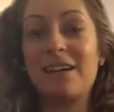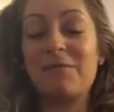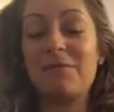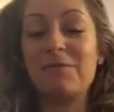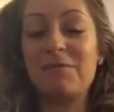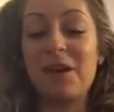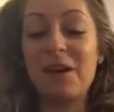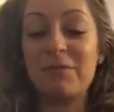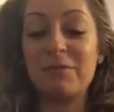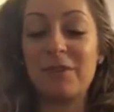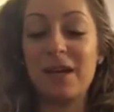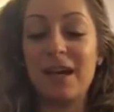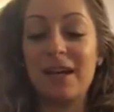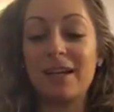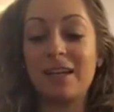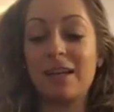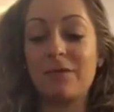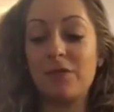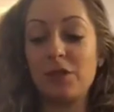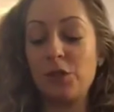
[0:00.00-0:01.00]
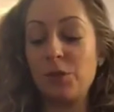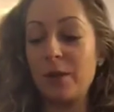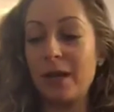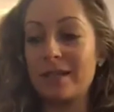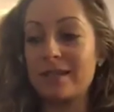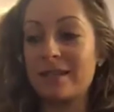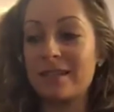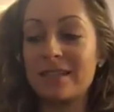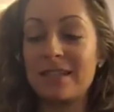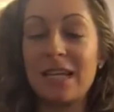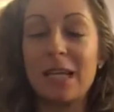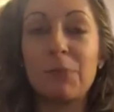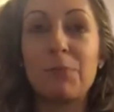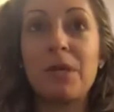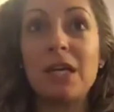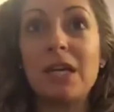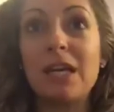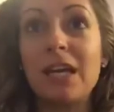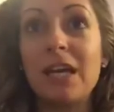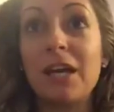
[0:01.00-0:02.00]
I'm kind of giving you guys a sneak
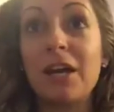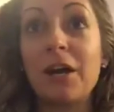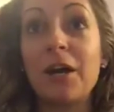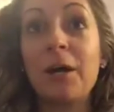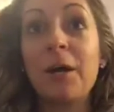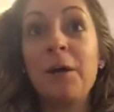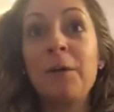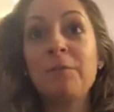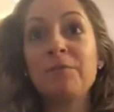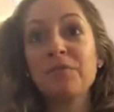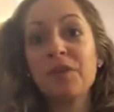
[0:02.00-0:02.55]
peek here,